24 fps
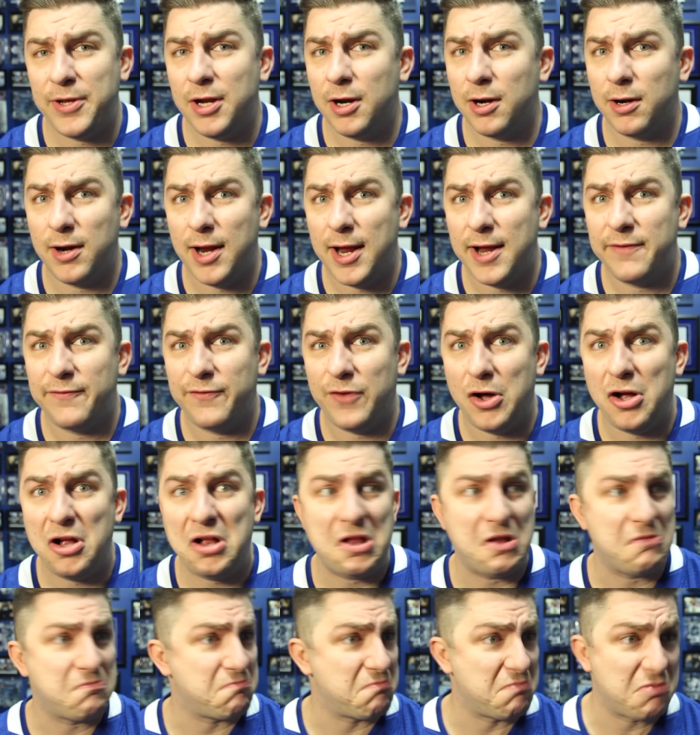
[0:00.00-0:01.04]
Pierre
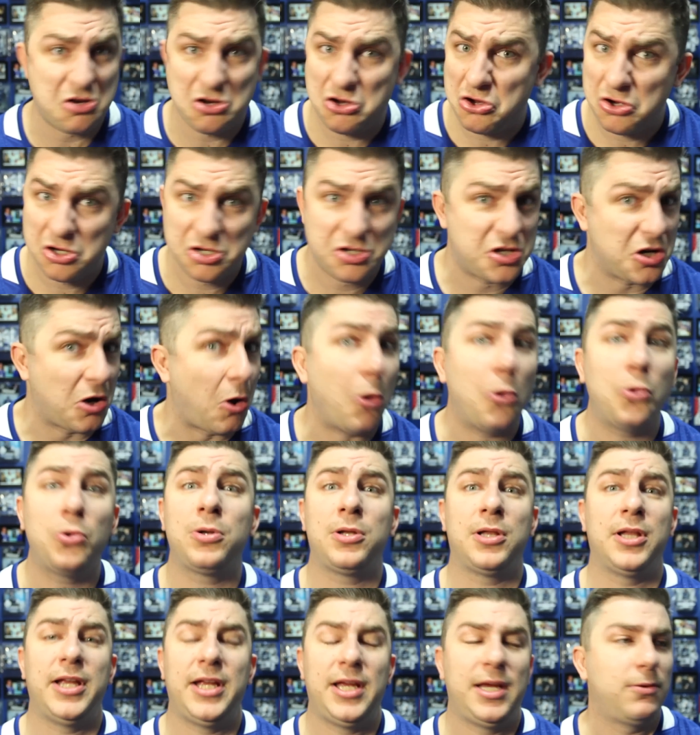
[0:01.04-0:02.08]
Engvall could
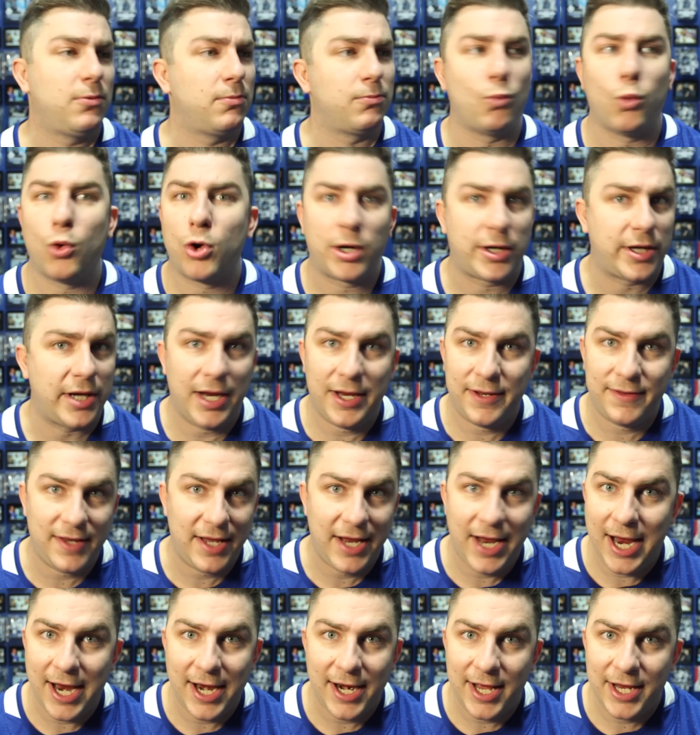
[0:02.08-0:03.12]
totally work in
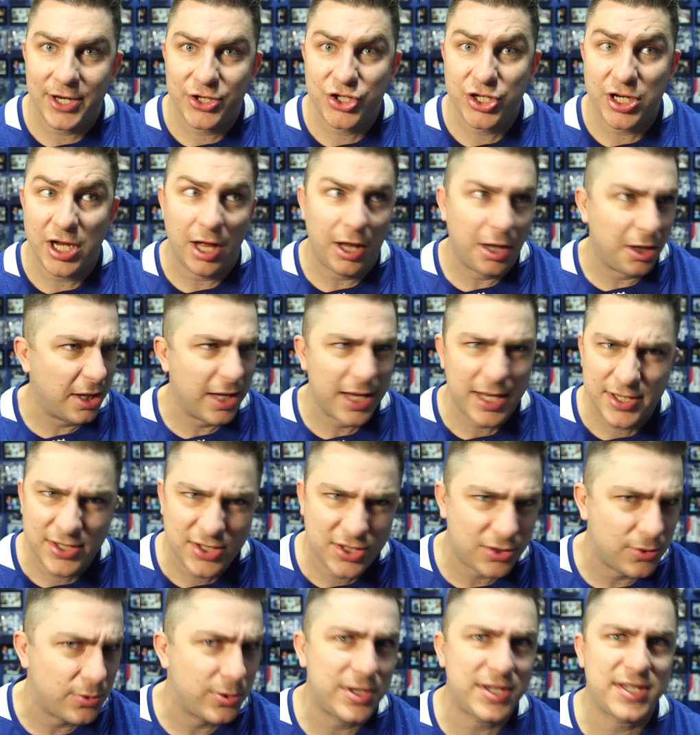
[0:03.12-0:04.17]
the NHL as
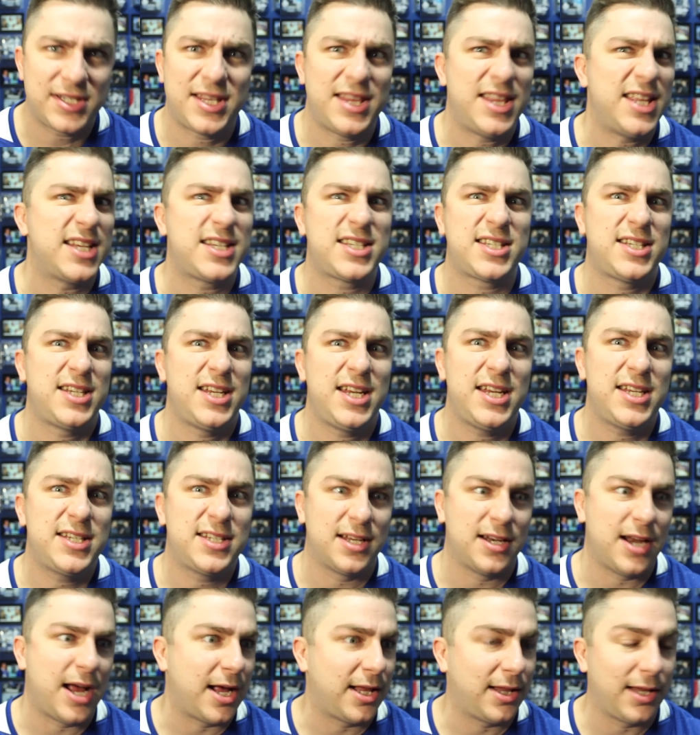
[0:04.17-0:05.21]
soon as this
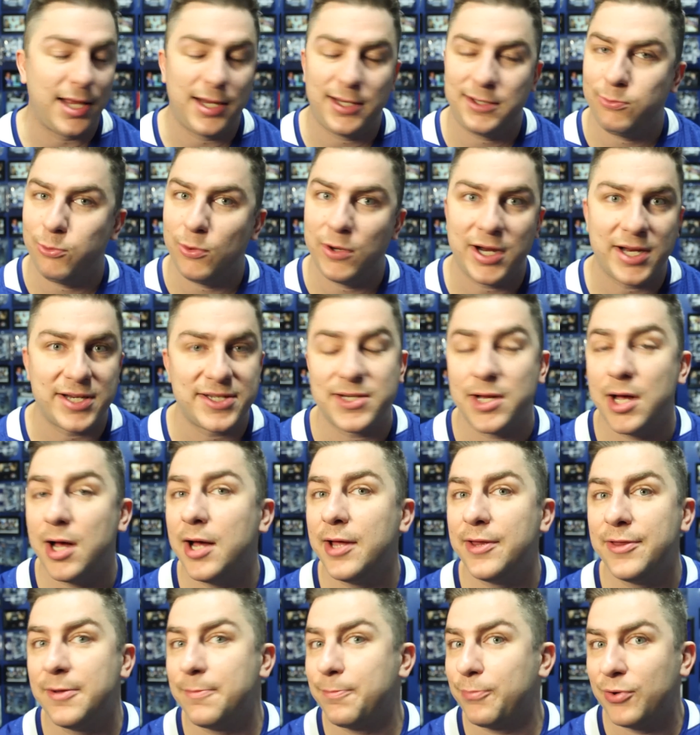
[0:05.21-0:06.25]
season. I liked what I
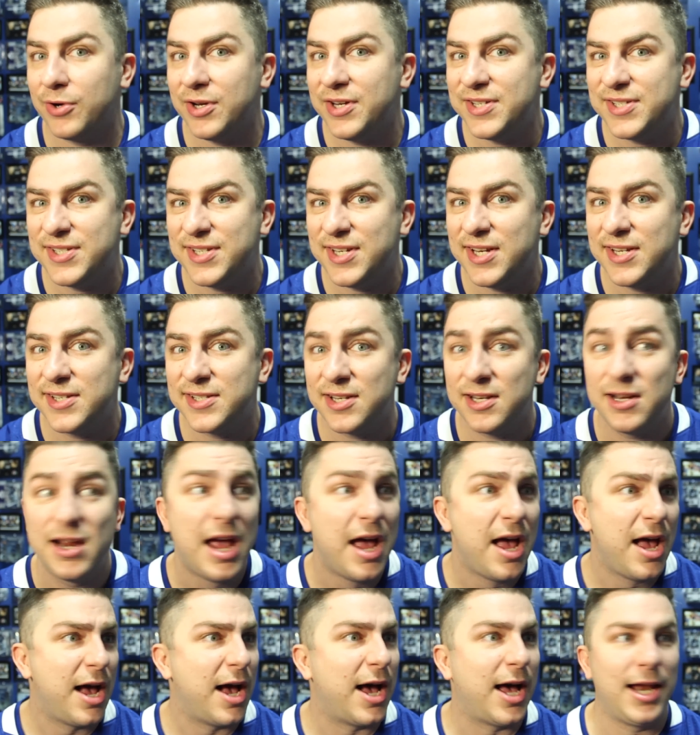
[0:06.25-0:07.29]
saw in the preseason.
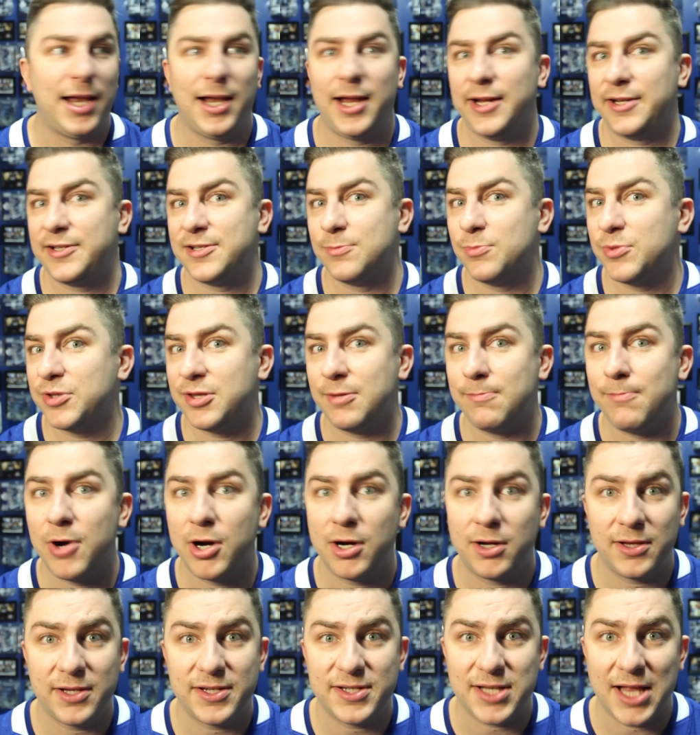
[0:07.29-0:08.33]
I liked him with the
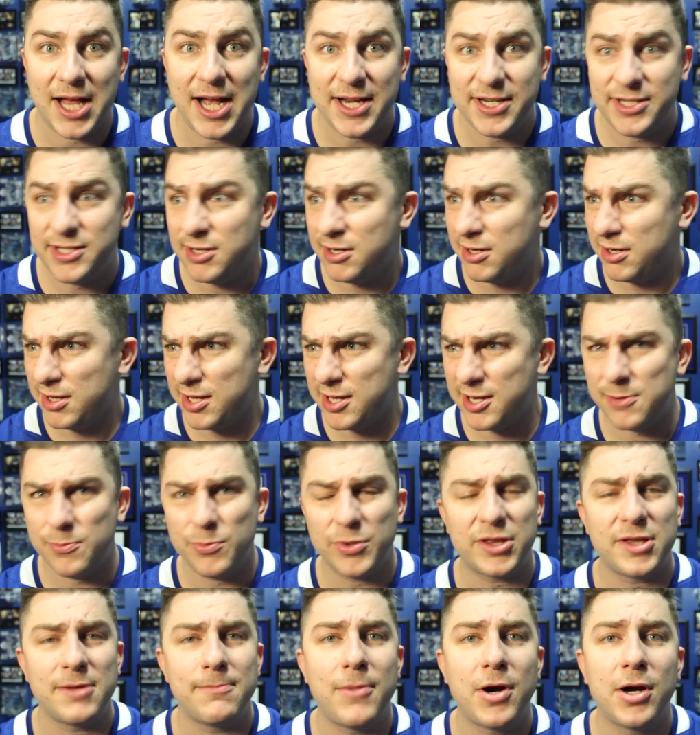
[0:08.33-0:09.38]
Marlies last year. I like him
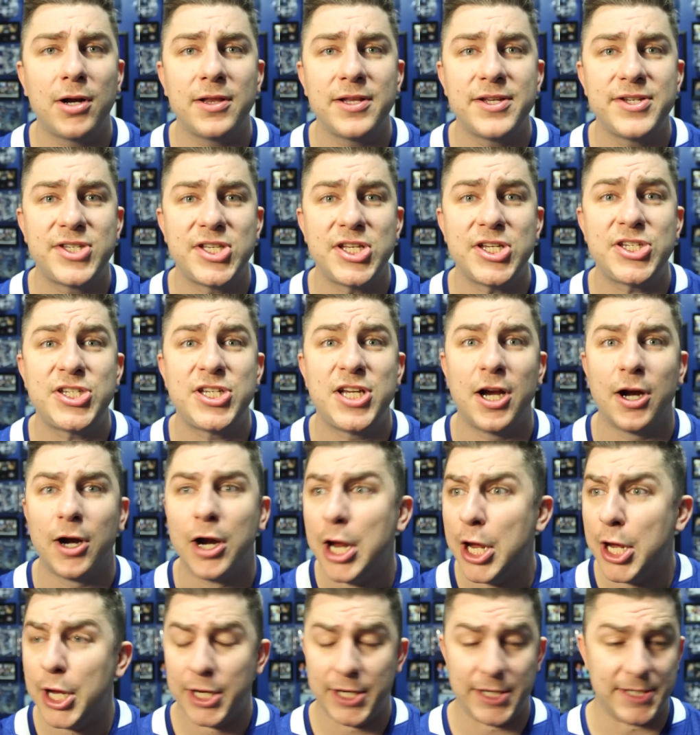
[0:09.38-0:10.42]
with the Marlies this year.
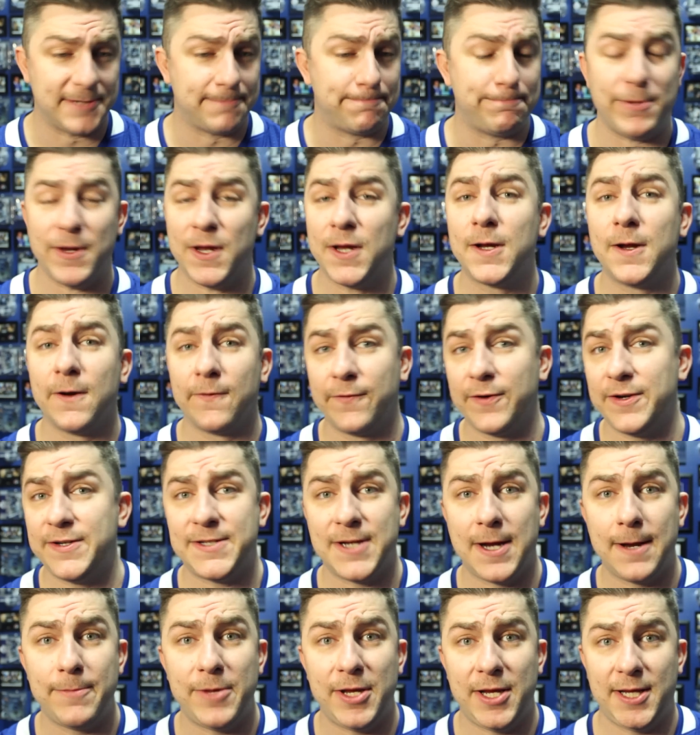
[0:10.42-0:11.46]
He's big every
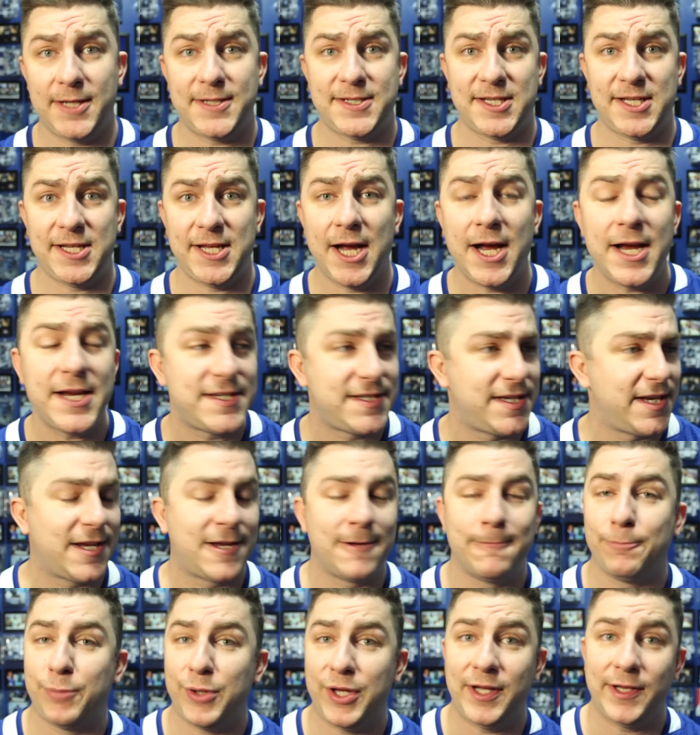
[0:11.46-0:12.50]
time he hits the ice. He
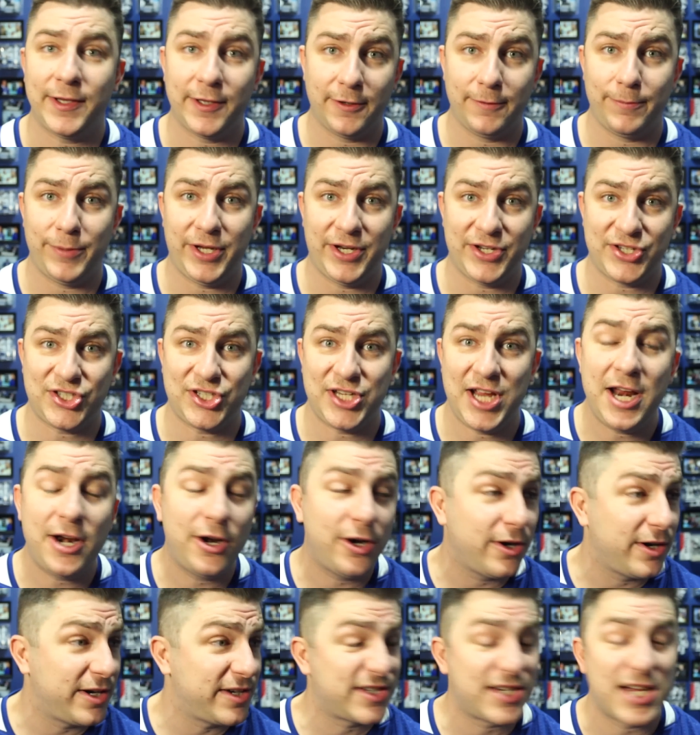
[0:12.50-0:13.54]
can play a little bit of
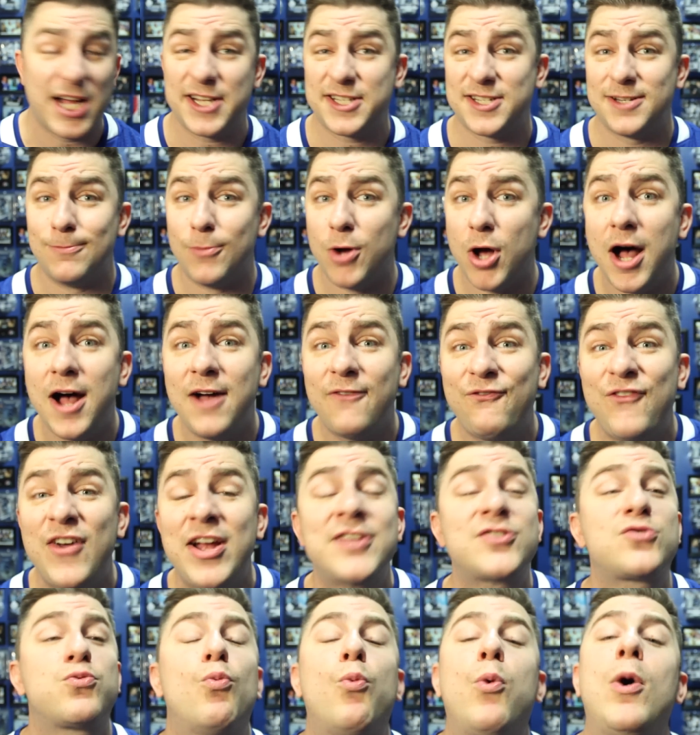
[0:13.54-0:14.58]
center. He's got some
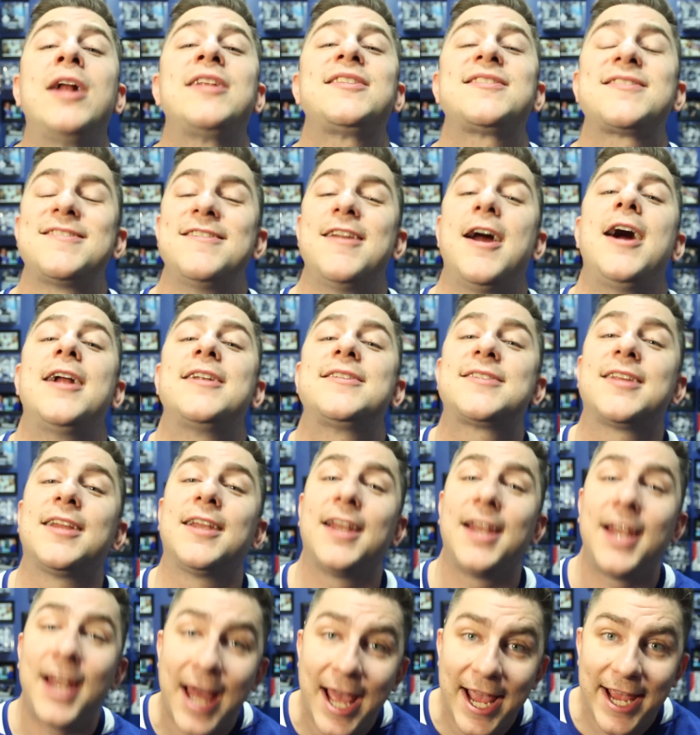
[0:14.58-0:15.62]
offense. What's not to
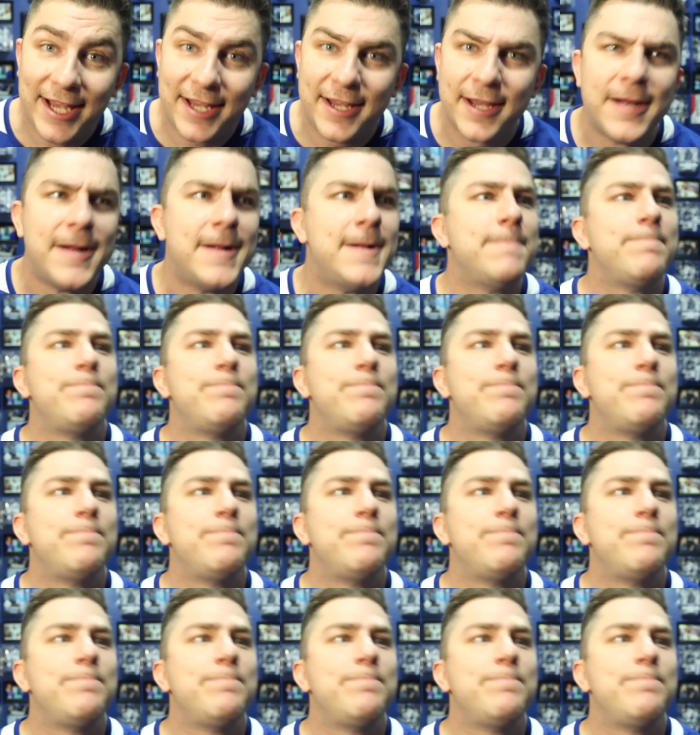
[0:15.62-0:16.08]
like?